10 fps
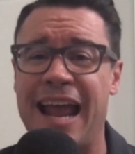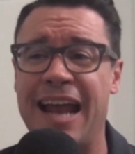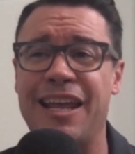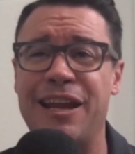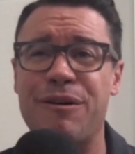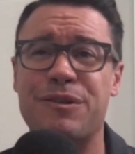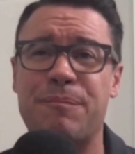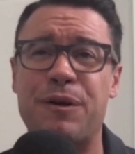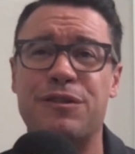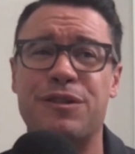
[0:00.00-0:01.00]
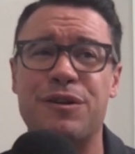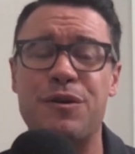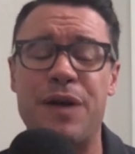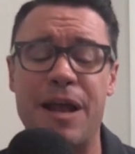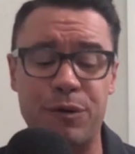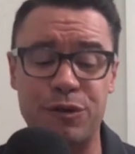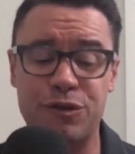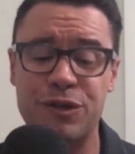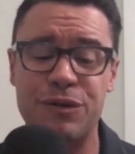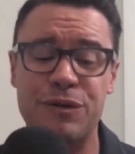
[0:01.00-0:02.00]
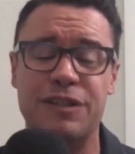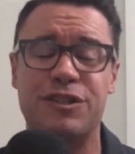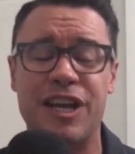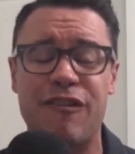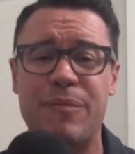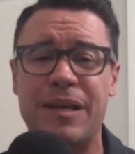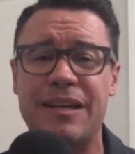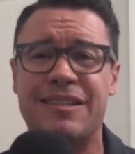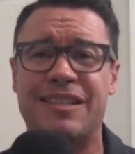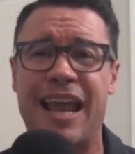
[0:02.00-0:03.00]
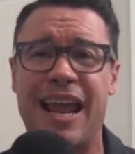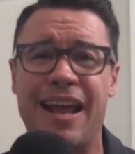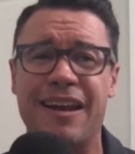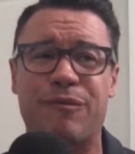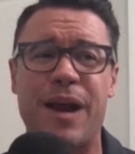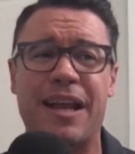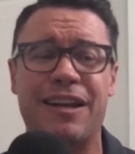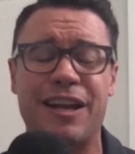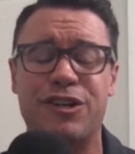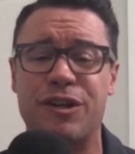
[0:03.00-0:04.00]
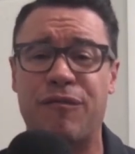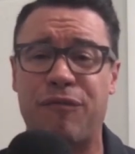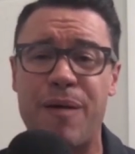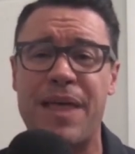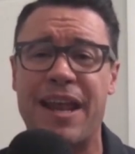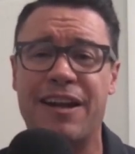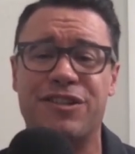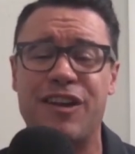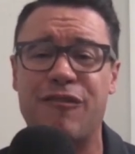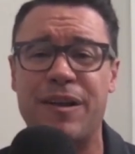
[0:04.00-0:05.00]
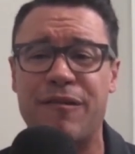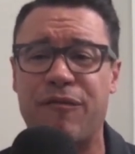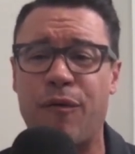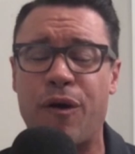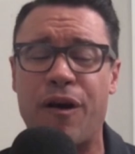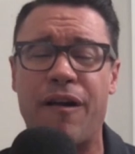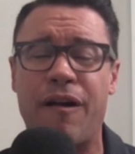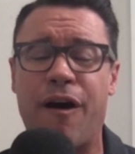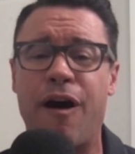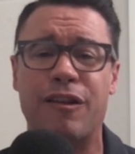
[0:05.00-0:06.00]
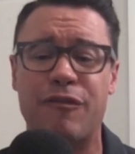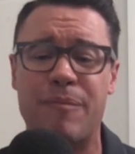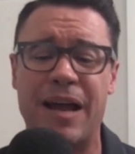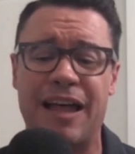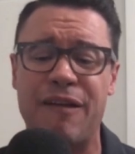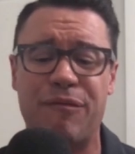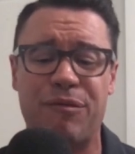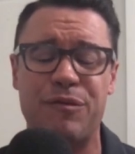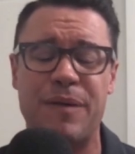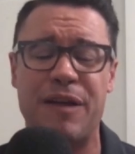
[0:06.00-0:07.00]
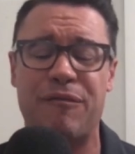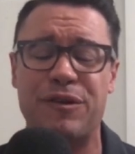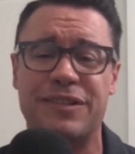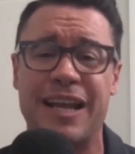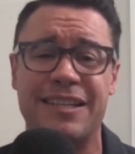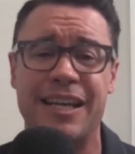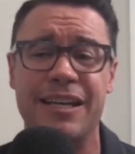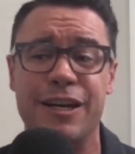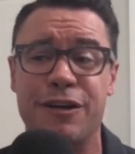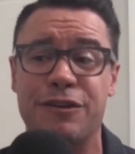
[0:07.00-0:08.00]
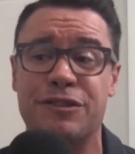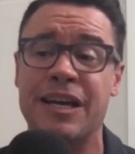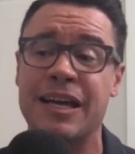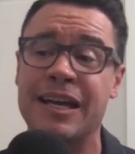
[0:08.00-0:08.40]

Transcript: And here is a person who had pursued achievement and recognition from that achievement for all of my life through my first 18 years.